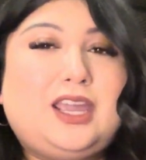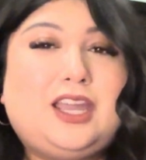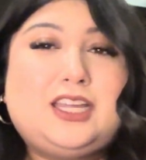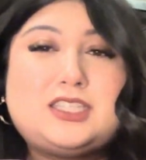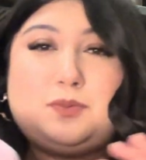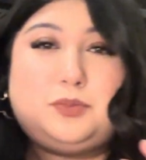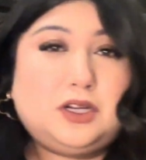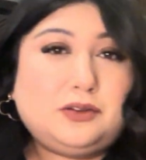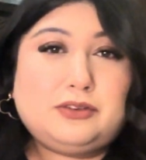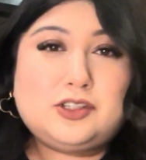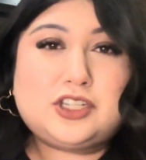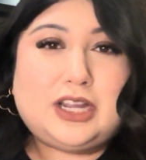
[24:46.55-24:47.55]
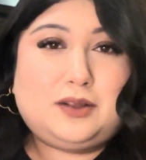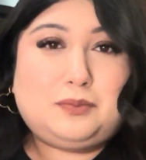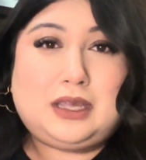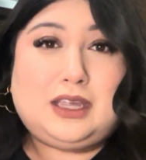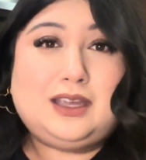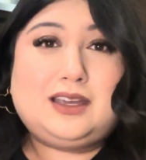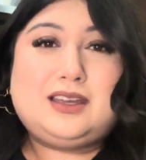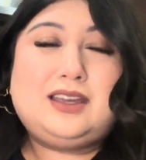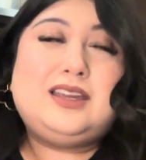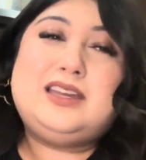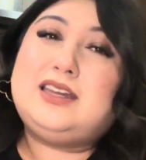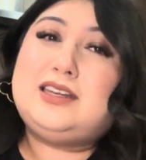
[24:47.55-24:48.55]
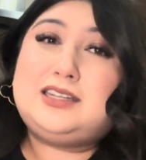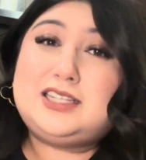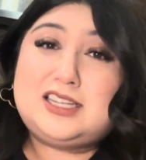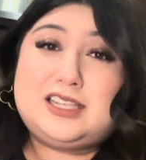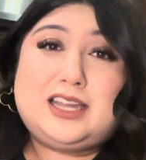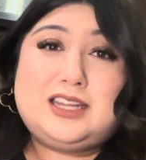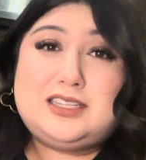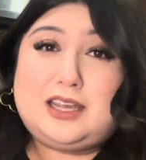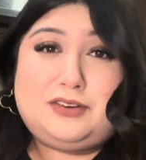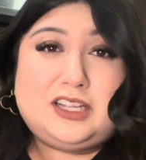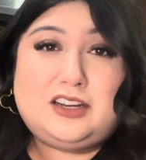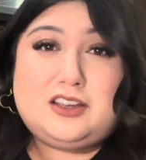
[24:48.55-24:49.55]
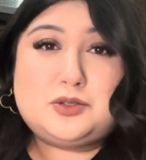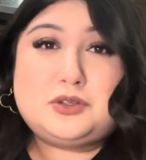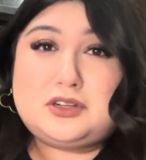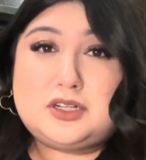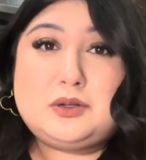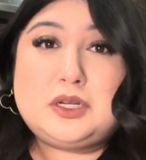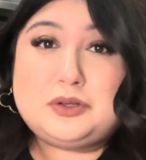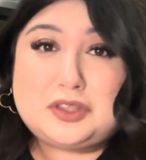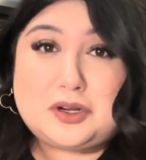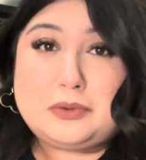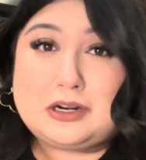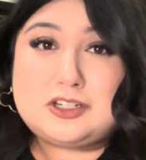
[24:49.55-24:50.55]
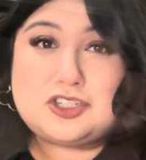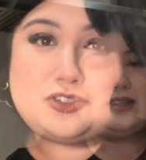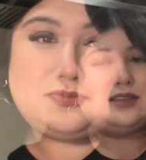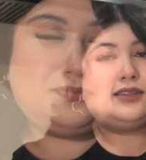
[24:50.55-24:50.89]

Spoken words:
It's a beautiful shade of pink. Disneyland definitely knows what they're doing with their merch.